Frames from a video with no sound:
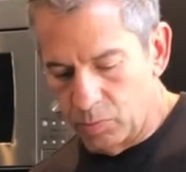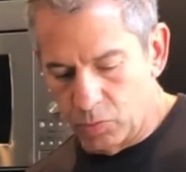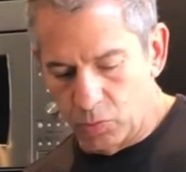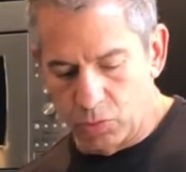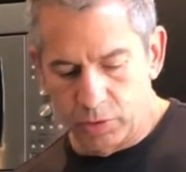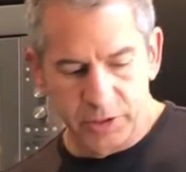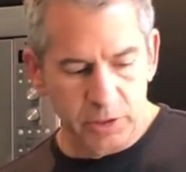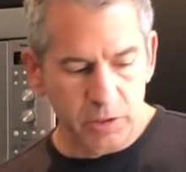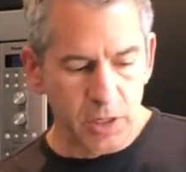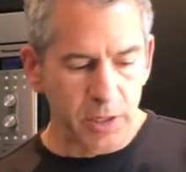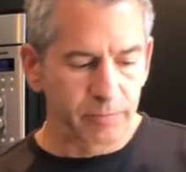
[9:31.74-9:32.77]
more
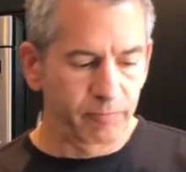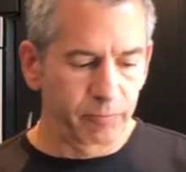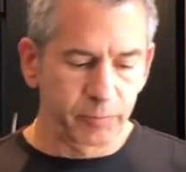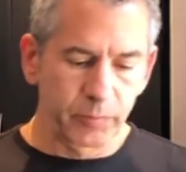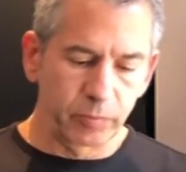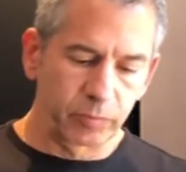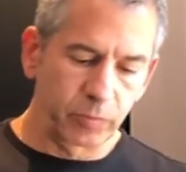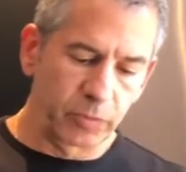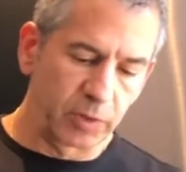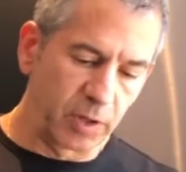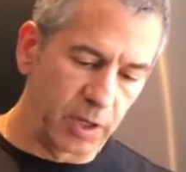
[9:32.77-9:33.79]
geera
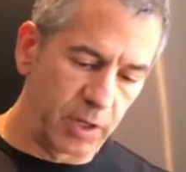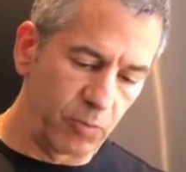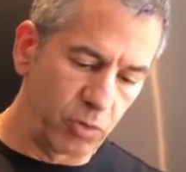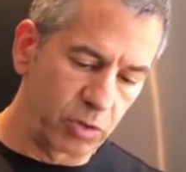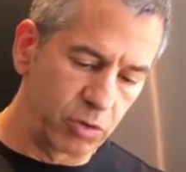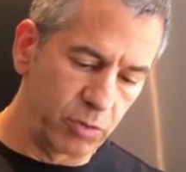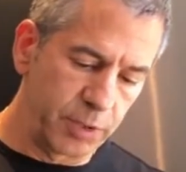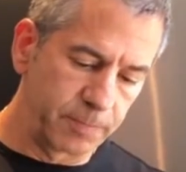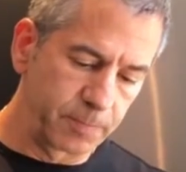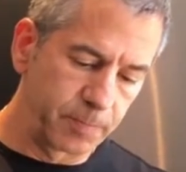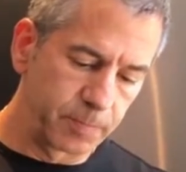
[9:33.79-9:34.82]
and more cumin.